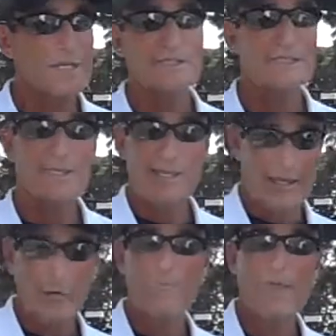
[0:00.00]
kind
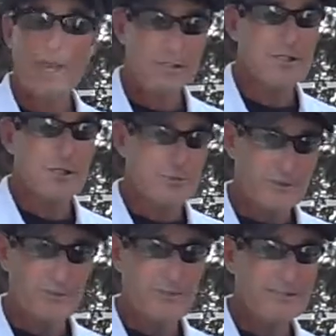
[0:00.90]
of help that.
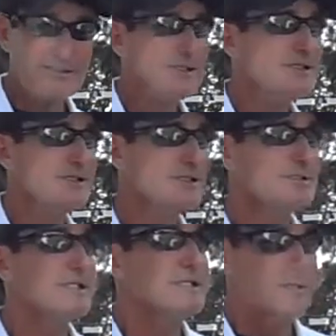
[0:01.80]
But the main thing
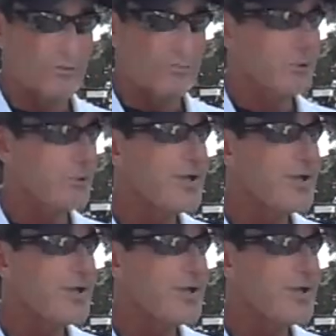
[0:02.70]
is the